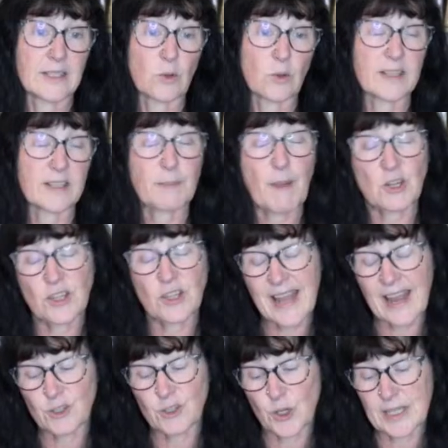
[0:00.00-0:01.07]
sort of especially the
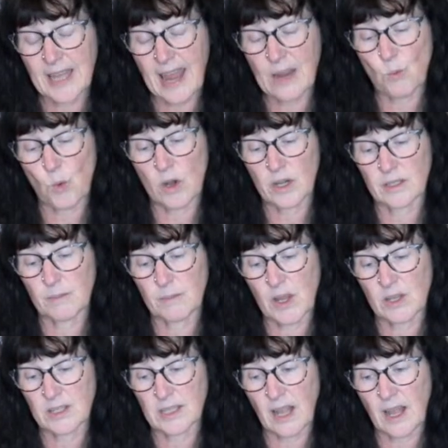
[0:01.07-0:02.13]
Andrew Tate ones,
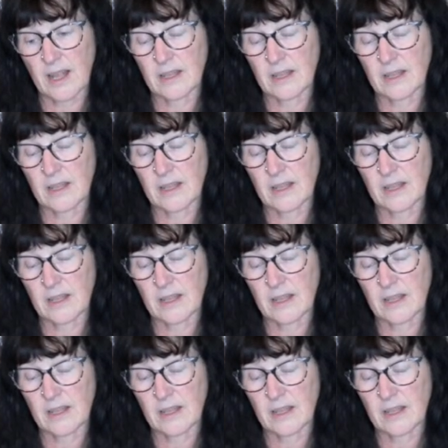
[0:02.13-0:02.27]
because